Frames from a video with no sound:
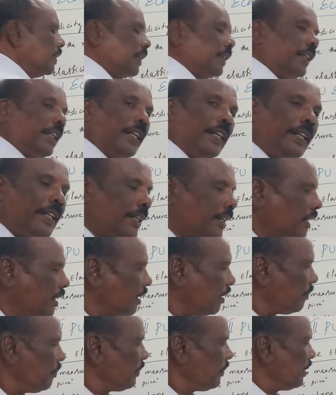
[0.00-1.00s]
DD
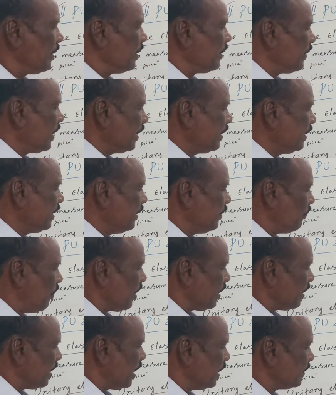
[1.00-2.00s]
curve. That
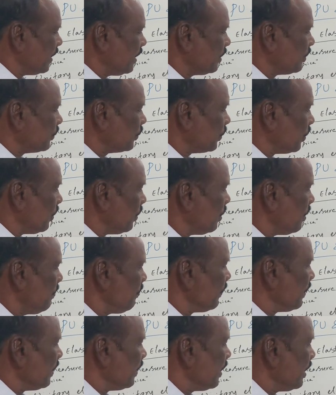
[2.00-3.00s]
what does it
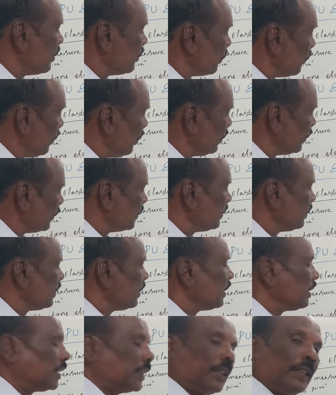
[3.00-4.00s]
show? It shows
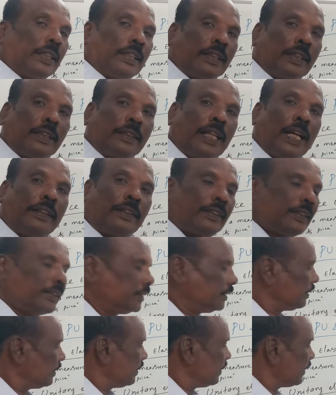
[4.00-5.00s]
that
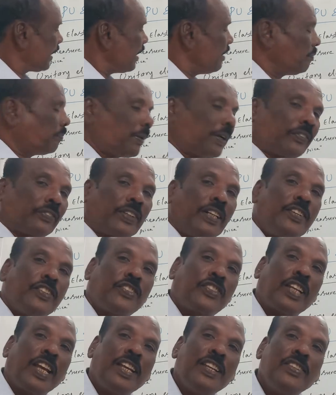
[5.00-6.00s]
10%
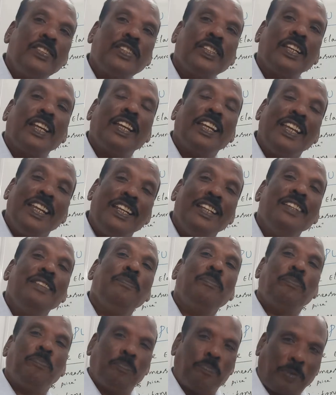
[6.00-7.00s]
change
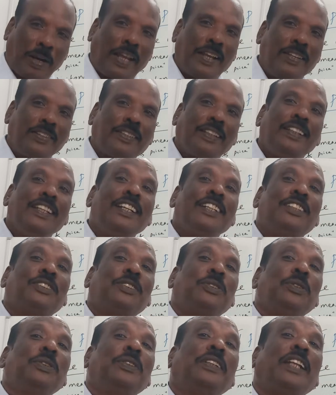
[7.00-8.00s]
in price leads
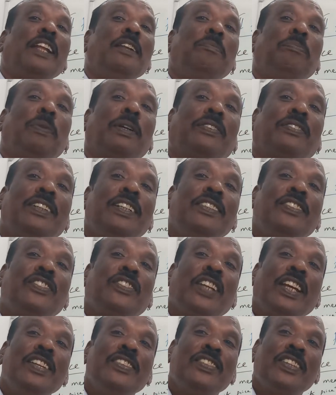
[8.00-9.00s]
to 10%
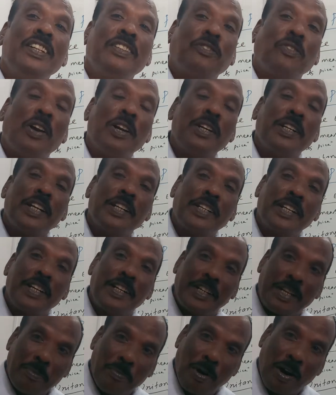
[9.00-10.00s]
change in quantity
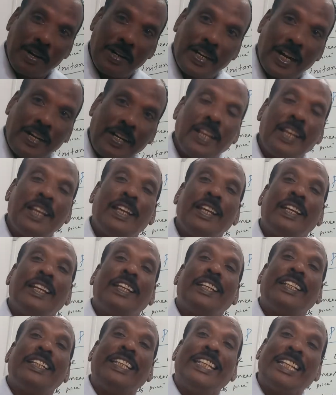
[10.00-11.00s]
demanded,
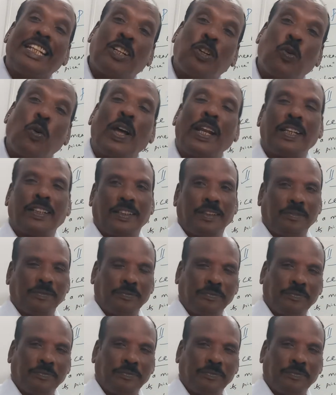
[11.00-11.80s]
equal